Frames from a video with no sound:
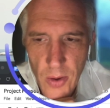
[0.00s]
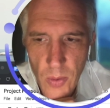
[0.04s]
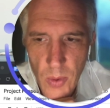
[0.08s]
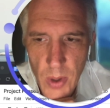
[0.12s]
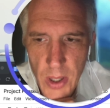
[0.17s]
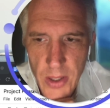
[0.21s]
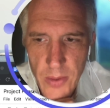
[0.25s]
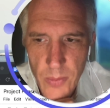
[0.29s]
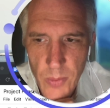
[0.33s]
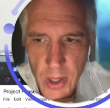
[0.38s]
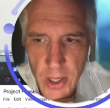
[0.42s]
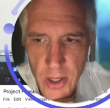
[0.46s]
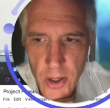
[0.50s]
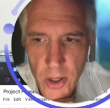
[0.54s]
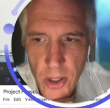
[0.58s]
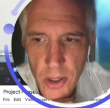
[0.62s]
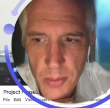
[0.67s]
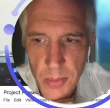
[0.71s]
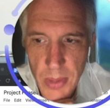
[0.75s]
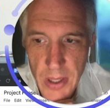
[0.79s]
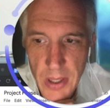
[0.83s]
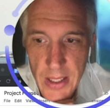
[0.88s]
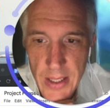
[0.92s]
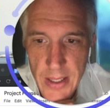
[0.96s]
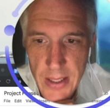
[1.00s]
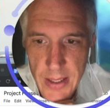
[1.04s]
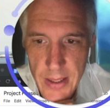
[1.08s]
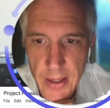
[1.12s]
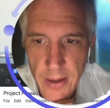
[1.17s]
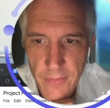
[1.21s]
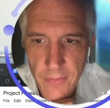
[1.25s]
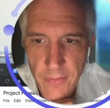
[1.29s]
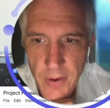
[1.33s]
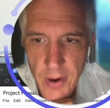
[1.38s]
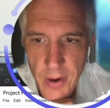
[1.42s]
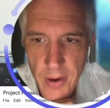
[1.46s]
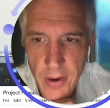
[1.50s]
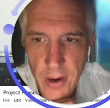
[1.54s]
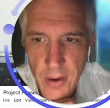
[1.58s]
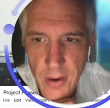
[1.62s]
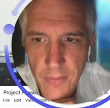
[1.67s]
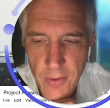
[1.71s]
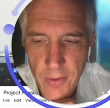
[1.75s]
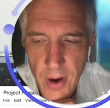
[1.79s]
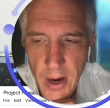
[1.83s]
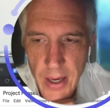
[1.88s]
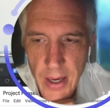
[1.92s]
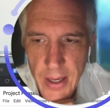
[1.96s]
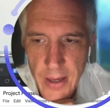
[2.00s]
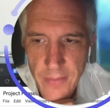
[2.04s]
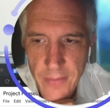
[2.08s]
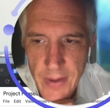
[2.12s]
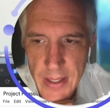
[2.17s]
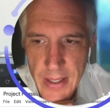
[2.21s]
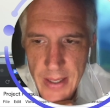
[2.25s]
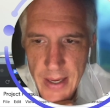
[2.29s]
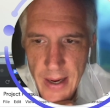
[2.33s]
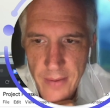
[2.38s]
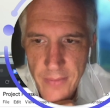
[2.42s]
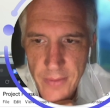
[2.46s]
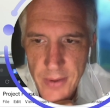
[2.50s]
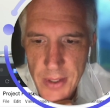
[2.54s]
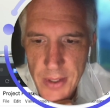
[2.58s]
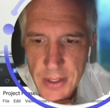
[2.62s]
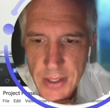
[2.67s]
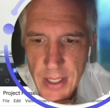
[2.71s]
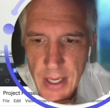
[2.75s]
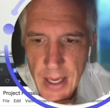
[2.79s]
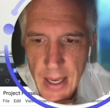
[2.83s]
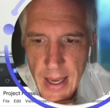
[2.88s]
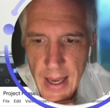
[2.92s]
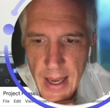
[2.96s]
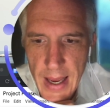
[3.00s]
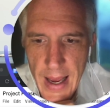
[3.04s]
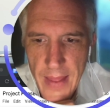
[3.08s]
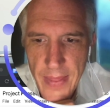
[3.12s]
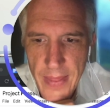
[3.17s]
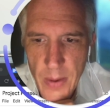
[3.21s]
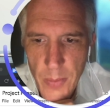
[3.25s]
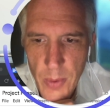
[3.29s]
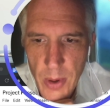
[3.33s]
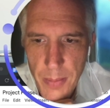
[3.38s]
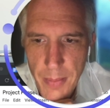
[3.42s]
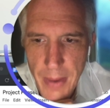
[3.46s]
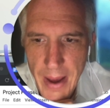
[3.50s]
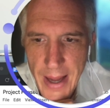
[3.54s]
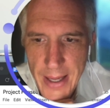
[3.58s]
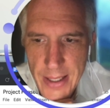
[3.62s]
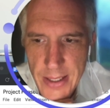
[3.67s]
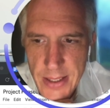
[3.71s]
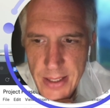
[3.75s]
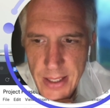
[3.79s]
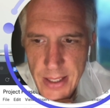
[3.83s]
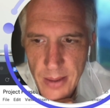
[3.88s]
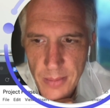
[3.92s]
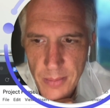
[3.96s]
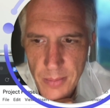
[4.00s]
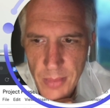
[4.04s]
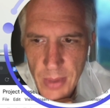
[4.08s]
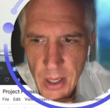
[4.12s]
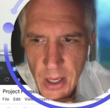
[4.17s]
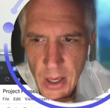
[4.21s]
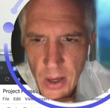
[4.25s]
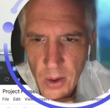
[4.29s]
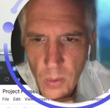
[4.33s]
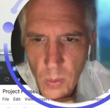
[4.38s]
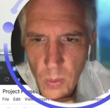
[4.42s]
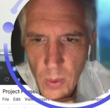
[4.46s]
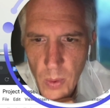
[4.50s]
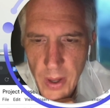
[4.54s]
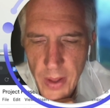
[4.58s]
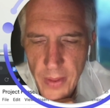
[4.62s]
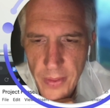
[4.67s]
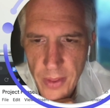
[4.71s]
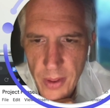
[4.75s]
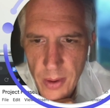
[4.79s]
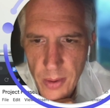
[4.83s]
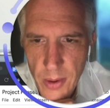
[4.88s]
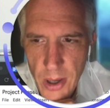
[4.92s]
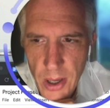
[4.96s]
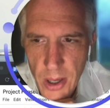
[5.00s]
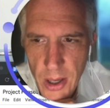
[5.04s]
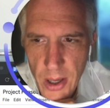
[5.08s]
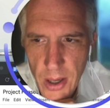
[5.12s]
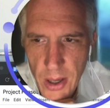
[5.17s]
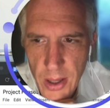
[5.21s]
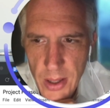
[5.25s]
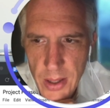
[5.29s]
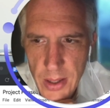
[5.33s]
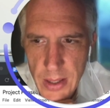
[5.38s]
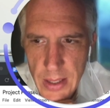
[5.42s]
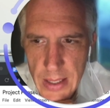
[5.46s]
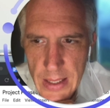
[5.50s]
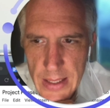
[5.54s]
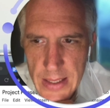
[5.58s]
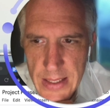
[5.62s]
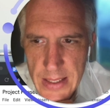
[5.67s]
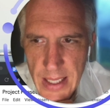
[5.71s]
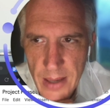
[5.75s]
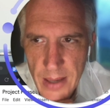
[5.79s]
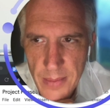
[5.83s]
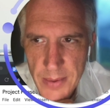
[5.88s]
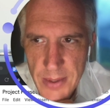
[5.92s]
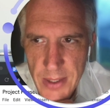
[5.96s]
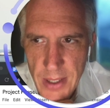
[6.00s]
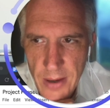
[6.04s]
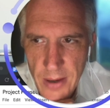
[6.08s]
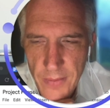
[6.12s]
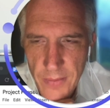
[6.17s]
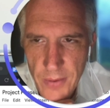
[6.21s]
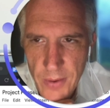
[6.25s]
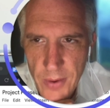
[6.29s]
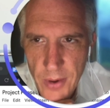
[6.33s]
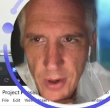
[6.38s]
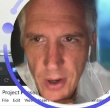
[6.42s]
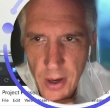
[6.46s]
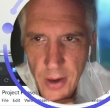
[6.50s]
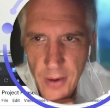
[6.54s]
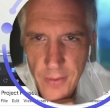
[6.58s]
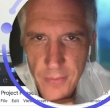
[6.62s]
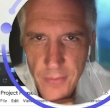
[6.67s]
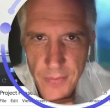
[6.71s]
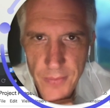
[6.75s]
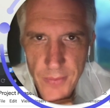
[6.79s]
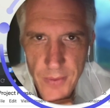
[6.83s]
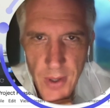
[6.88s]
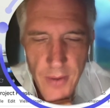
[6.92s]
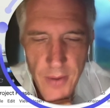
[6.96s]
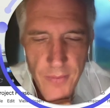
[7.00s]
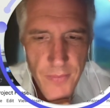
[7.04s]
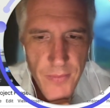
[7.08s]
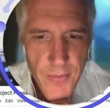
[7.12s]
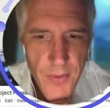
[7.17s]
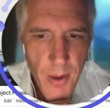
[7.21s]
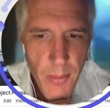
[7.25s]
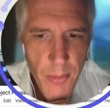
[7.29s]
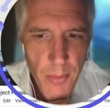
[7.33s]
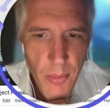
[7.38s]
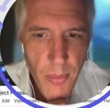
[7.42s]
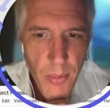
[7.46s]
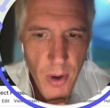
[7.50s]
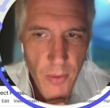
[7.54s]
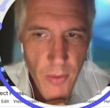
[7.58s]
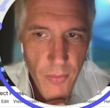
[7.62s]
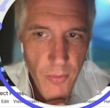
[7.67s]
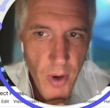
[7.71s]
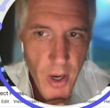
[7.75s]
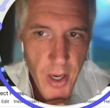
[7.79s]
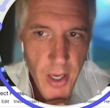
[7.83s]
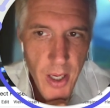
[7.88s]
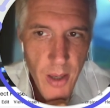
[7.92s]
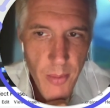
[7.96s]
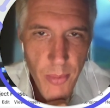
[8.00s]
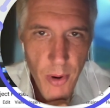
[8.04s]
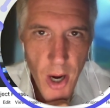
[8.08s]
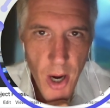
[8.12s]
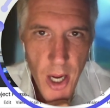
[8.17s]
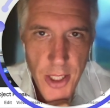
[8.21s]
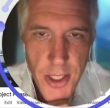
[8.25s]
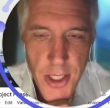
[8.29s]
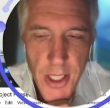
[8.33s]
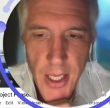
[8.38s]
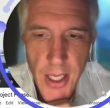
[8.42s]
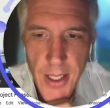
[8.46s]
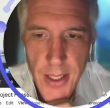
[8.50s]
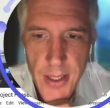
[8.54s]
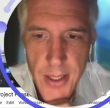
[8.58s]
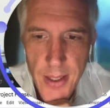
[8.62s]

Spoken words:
what could be a variety of endeavors, and then we matched them with the steps of running a project.